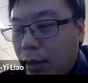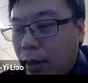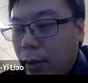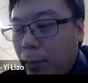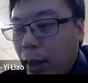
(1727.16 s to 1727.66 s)

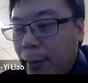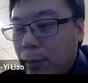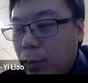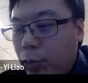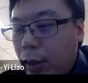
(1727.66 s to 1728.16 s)
It
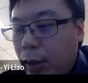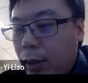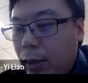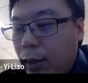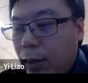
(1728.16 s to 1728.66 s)
maps
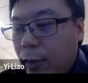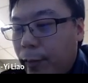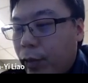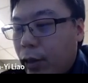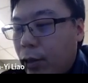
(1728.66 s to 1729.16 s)
P
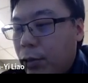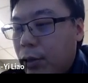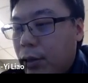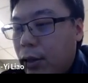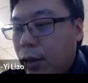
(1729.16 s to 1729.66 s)

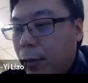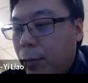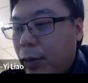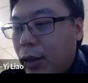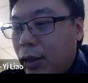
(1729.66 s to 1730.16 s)
to
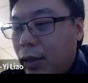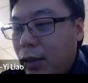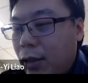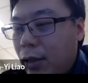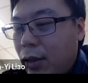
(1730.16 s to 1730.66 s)
0P
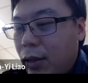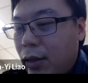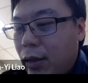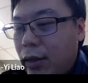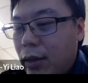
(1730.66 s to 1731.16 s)

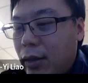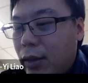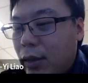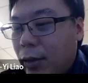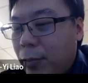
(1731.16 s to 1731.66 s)
this is
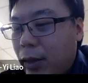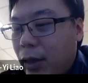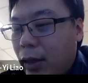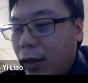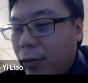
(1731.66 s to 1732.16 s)
the
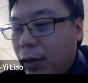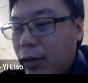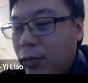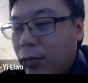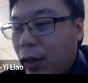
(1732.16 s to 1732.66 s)
weak
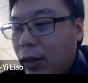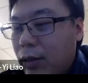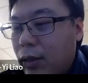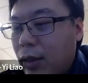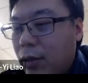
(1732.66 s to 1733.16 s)
equivalence
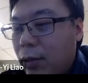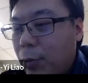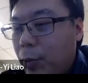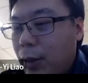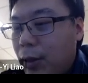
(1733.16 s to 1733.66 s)
from Z to
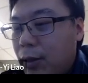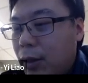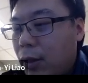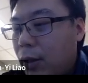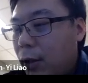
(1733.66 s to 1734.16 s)

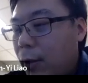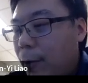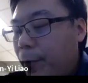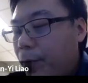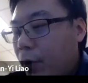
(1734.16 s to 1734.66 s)
PZ.
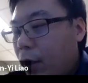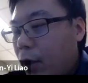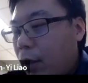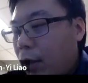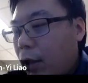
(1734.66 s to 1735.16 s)

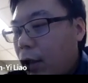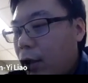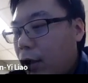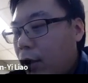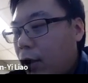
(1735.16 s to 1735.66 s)
And
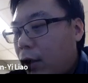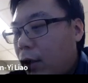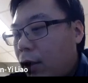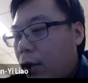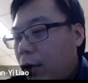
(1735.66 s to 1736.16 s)
uh,
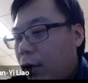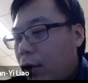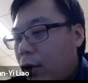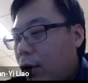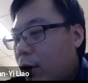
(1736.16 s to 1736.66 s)
the,
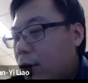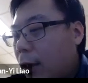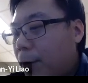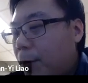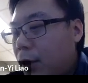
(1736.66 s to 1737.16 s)
the
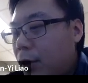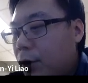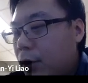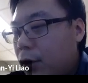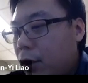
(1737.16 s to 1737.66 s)

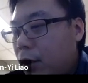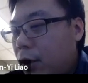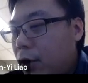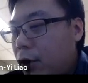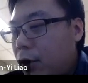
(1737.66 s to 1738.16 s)
submersion
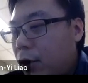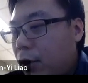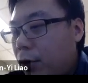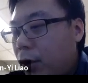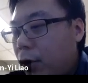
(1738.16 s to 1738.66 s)
is
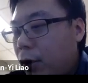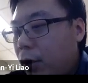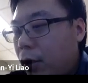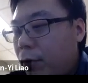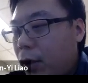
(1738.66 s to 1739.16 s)

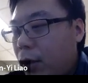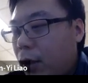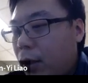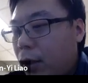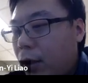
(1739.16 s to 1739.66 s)
given
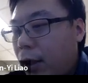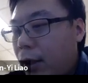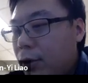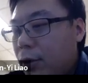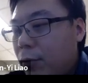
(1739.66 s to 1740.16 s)
a
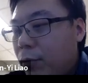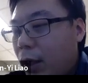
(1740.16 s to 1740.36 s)
tangent